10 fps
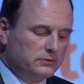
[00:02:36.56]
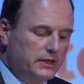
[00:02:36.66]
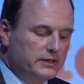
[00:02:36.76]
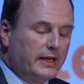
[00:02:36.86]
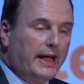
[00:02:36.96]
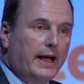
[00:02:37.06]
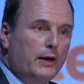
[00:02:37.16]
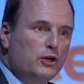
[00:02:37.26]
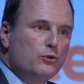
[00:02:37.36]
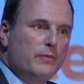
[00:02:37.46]
is how
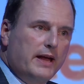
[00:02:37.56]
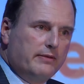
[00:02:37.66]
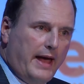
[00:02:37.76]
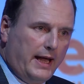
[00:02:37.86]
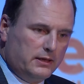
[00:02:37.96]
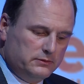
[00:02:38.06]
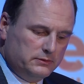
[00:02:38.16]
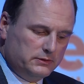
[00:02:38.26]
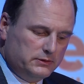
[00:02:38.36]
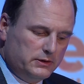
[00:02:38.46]
do you make that
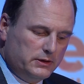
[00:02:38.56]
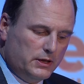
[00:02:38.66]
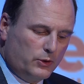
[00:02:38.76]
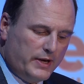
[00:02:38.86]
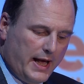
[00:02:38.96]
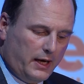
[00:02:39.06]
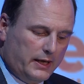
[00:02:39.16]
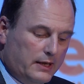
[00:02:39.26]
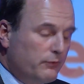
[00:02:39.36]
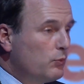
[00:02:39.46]
a
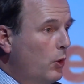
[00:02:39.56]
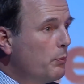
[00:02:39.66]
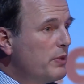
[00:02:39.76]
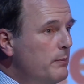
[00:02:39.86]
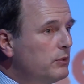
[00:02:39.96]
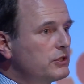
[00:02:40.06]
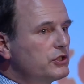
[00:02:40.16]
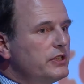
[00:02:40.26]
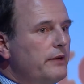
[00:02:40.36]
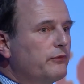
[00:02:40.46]
reality? If you want people to
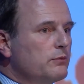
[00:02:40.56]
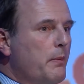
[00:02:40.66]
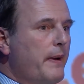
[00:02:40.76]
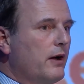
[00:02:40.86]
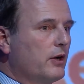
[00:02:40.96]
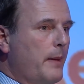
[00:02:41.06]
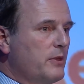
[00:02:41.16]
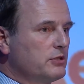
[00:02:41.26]
shift from a paradigm that's